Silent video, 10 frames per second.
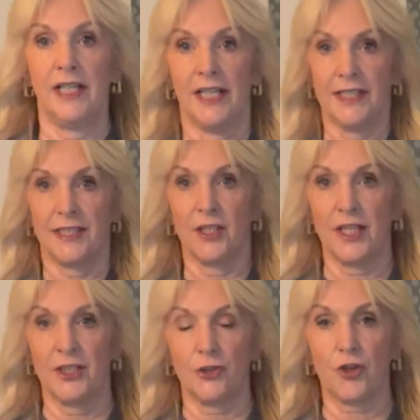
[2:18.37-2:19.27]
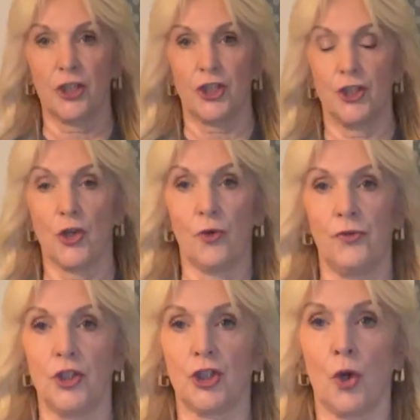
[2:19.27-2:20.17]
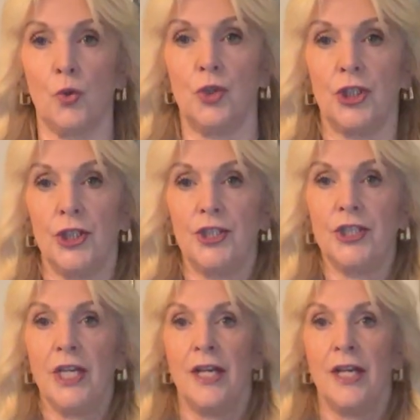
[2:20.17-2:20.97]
It's nice structured on the shoulders.